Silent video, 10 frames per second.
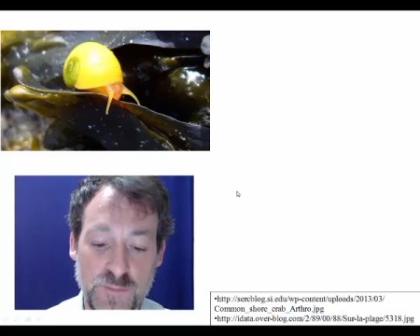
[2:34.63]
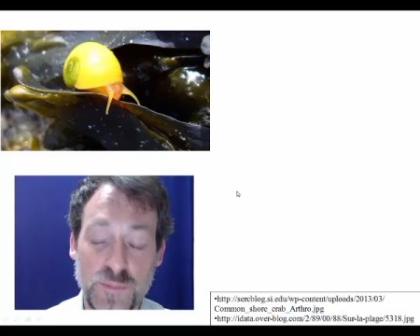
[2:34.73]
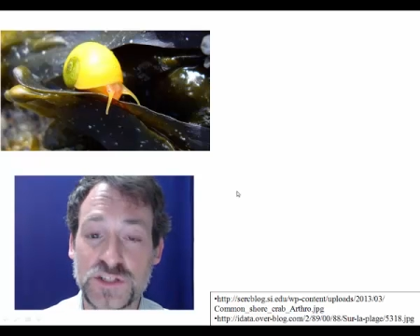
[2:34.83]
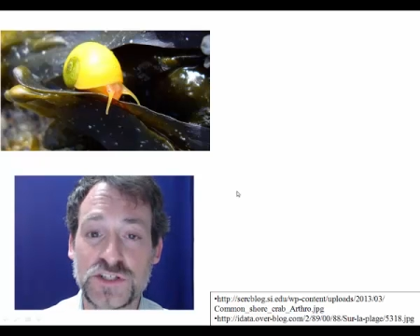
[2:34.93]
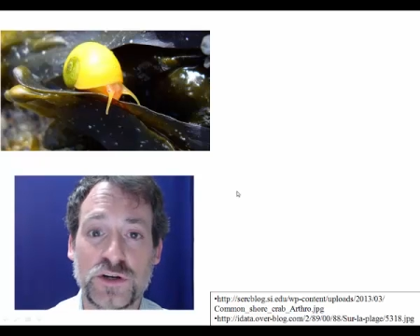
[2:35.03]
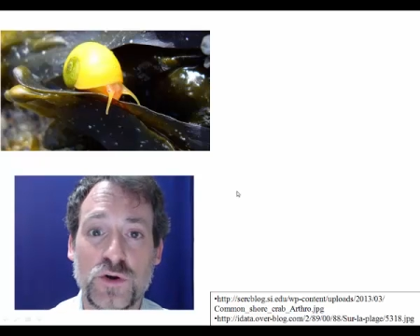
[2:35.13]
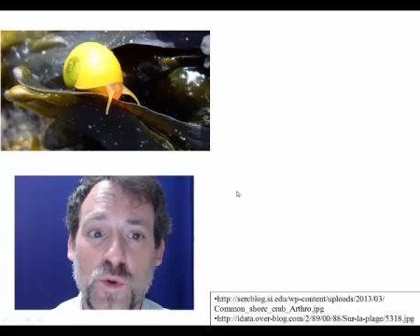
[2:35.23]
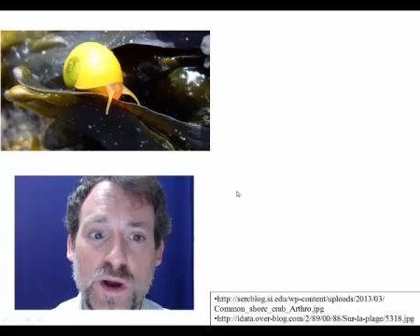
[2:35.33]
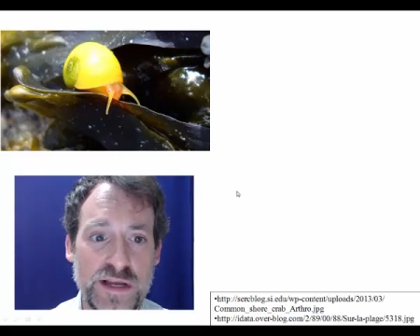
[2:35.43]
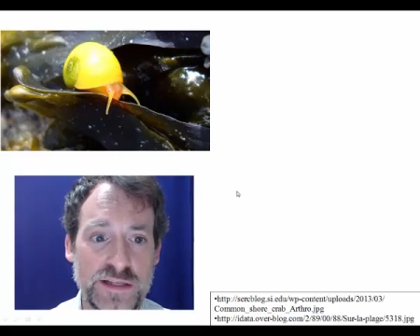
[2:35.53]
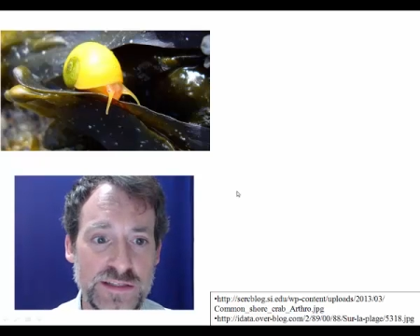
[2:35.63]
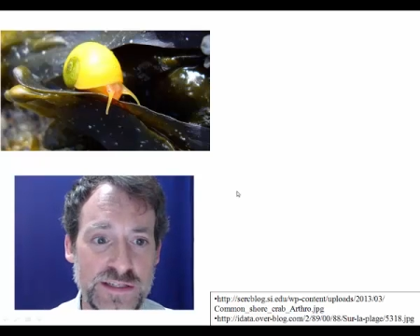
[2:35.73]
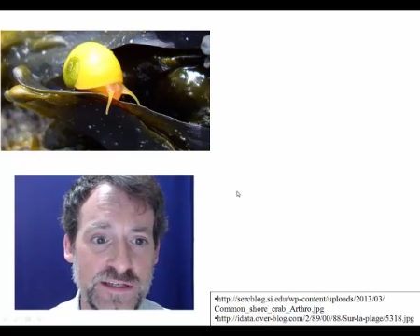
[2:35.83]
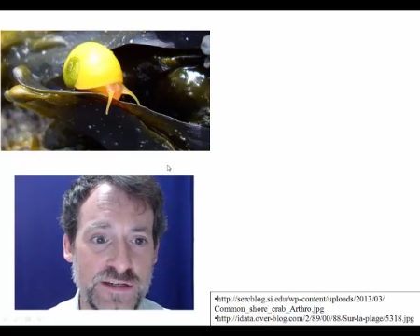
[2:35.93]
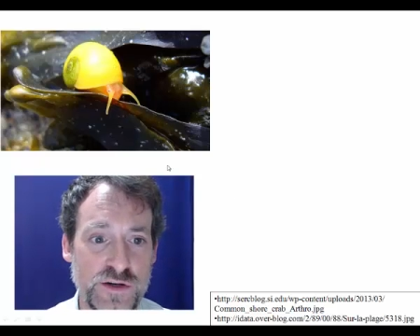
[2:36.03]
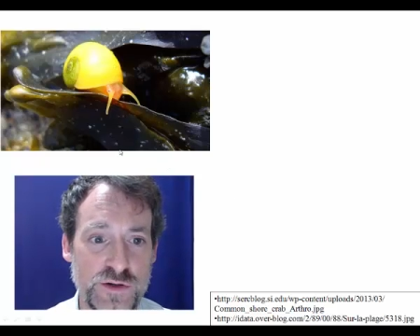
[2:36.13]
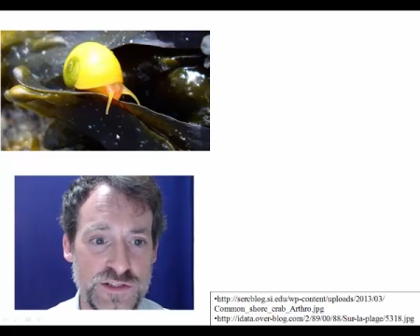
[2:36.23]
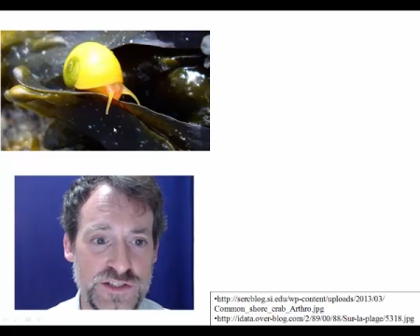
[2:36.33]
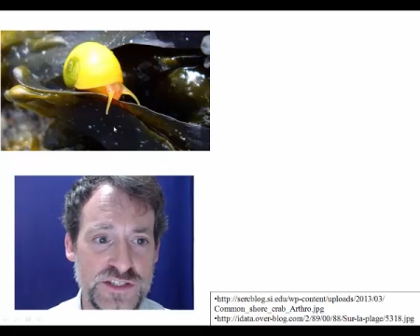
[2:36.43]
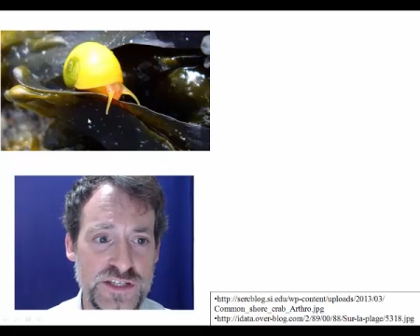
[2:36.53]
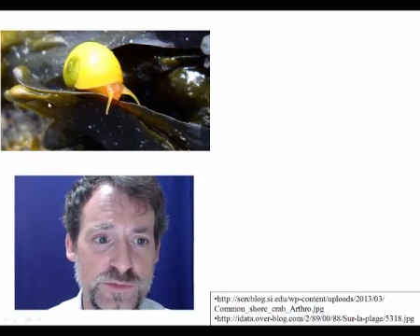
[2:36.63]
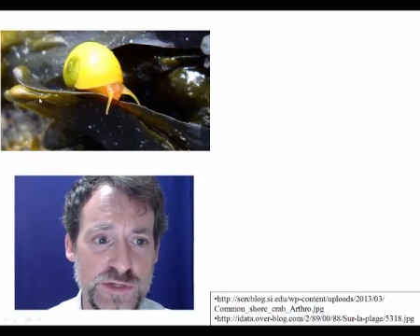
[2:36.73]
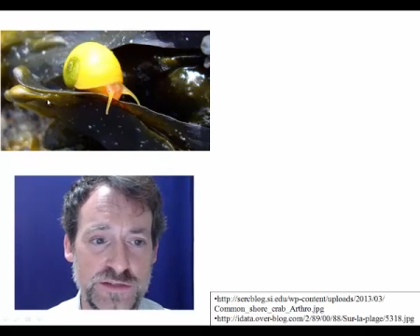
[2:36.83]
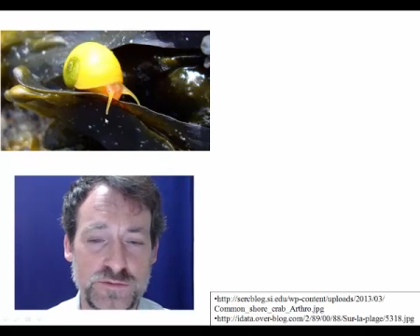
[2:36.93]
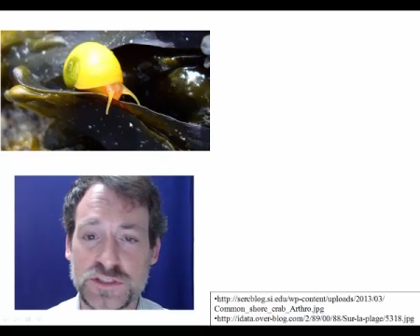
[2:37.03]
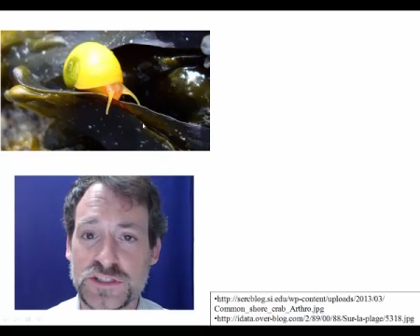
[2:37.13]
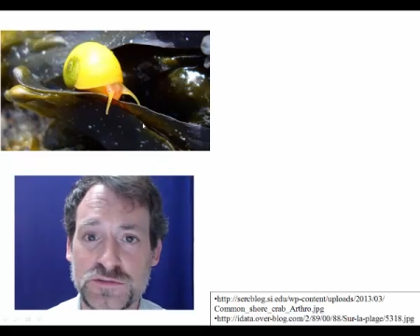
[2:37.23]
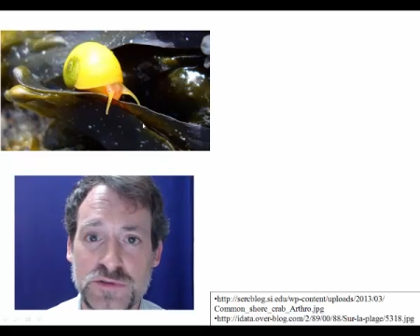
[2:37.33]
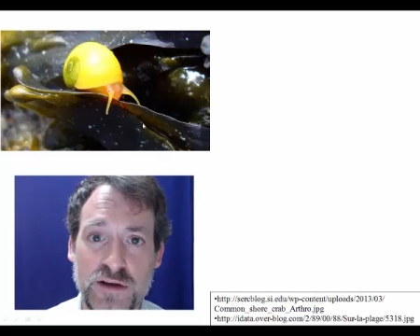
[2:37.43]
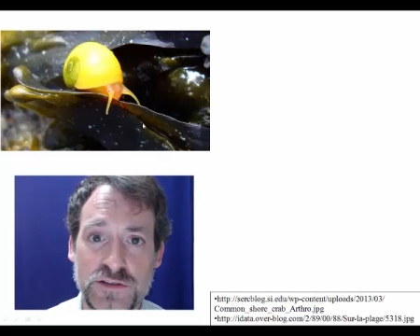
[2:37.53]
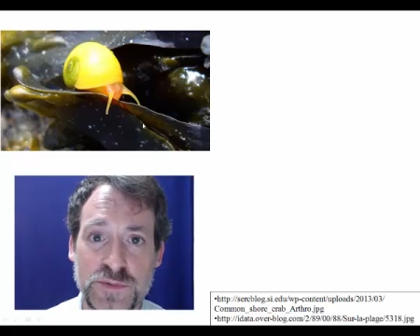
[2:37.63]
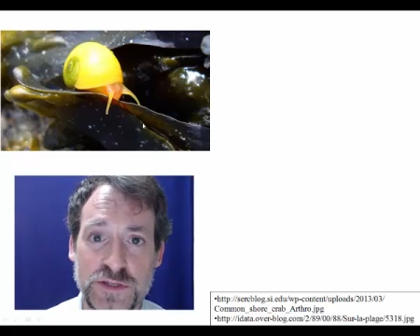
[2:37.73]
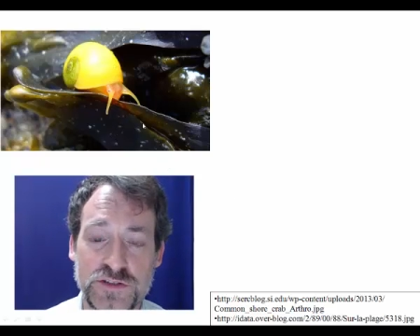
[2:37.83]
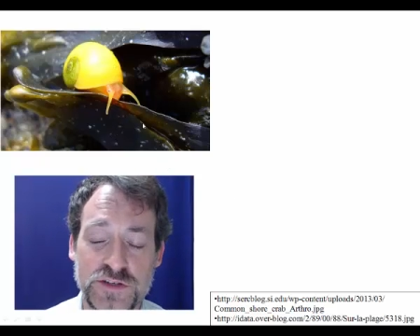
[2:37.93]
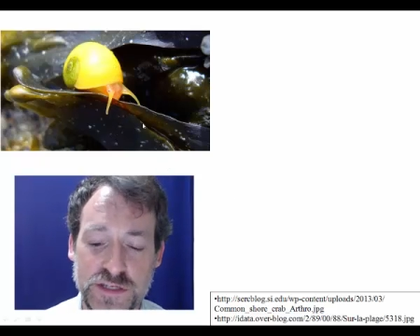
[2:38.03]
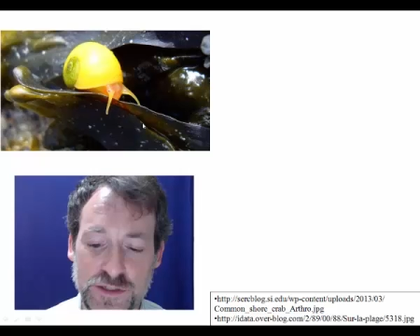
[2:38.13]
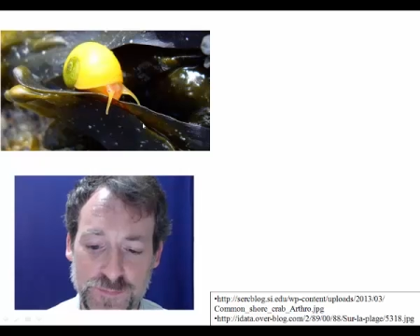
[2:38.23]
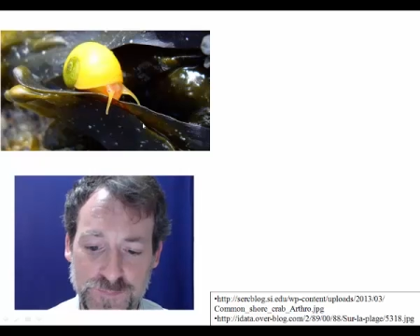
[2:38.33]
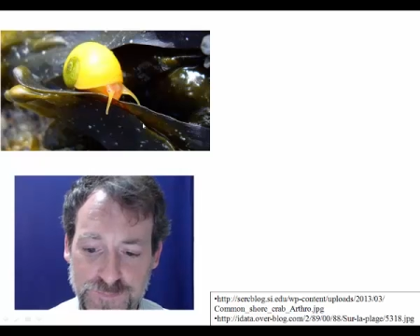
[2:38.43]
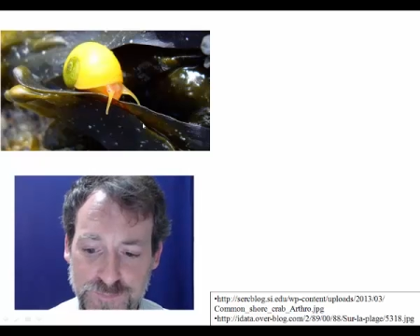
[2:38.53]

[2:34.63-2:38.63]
munching quietly on seaweed, which is how it's pictured here.